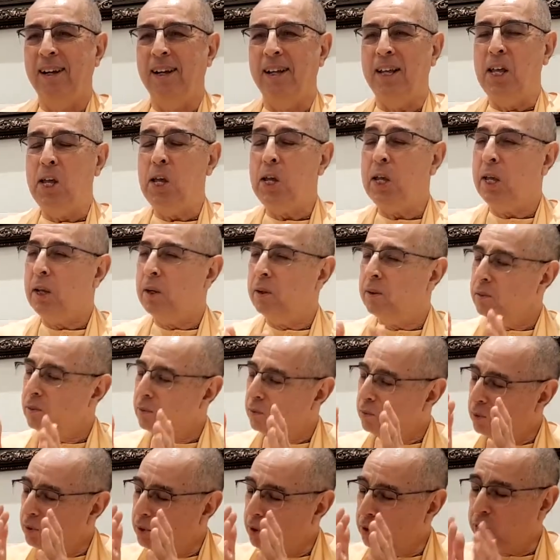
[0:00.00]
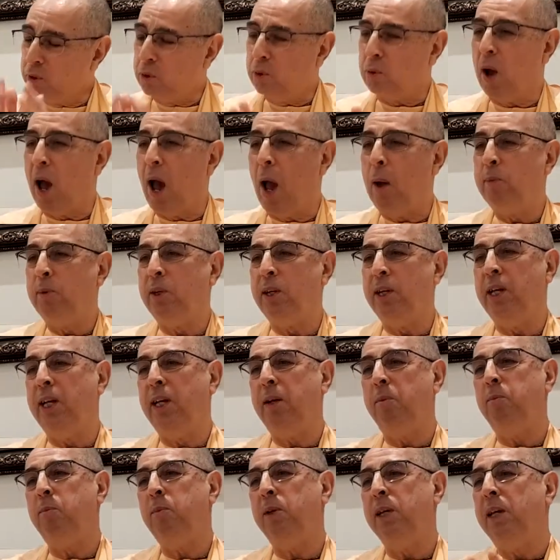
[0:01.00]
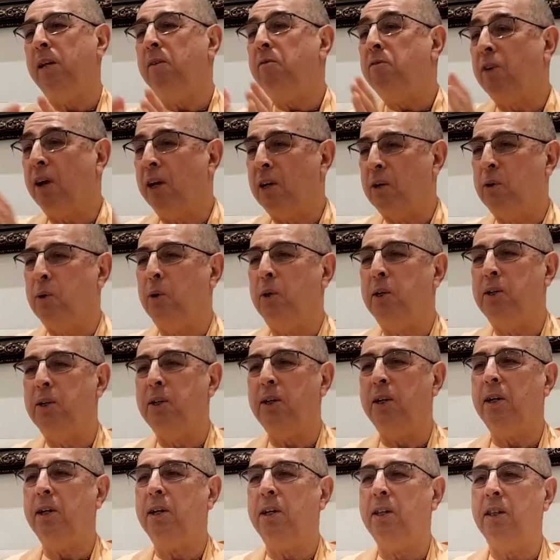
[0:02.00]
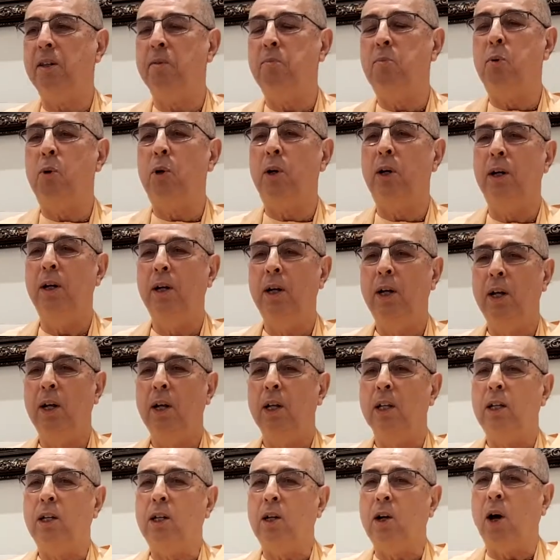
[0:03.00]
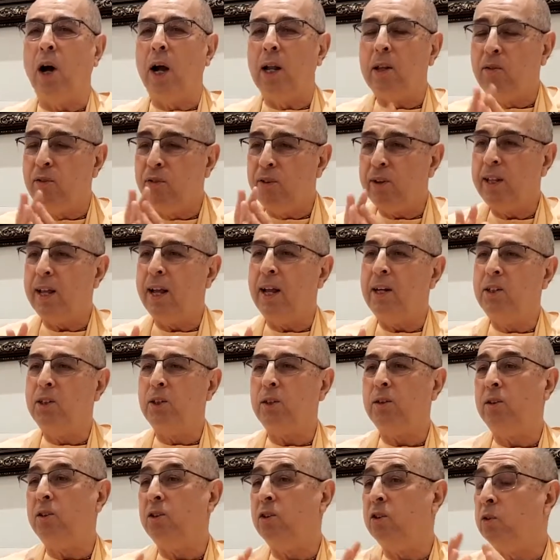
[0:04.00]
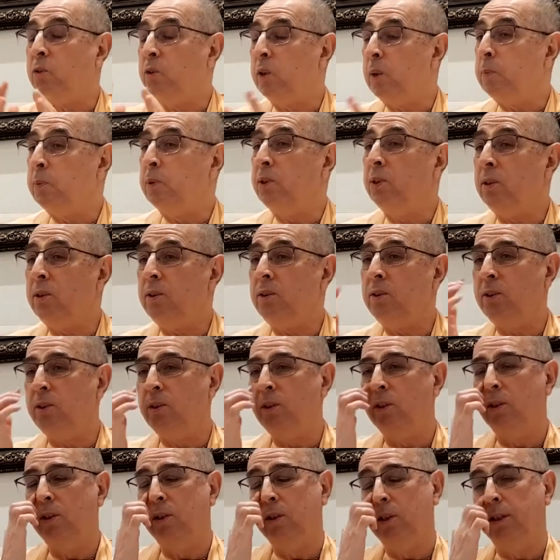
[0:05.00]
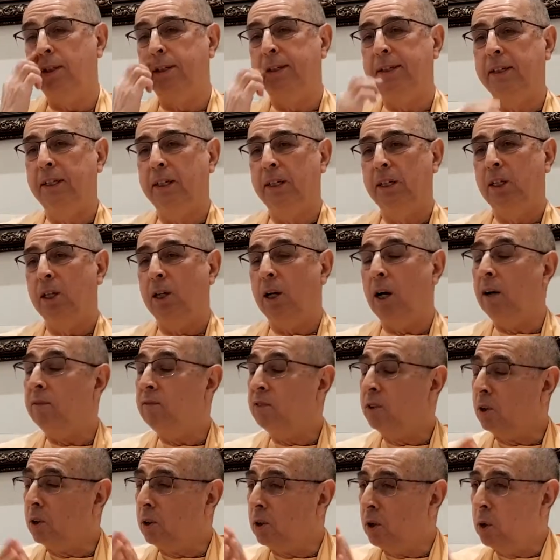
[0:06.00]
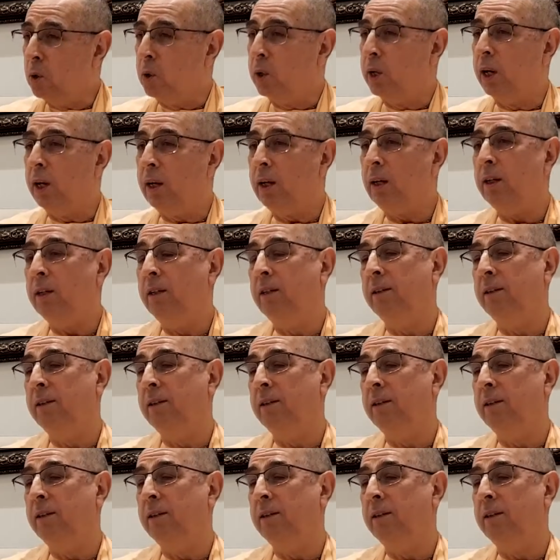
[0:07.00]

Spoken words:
he described to him in Vaikuntha the more confidential descriptions of Goloka.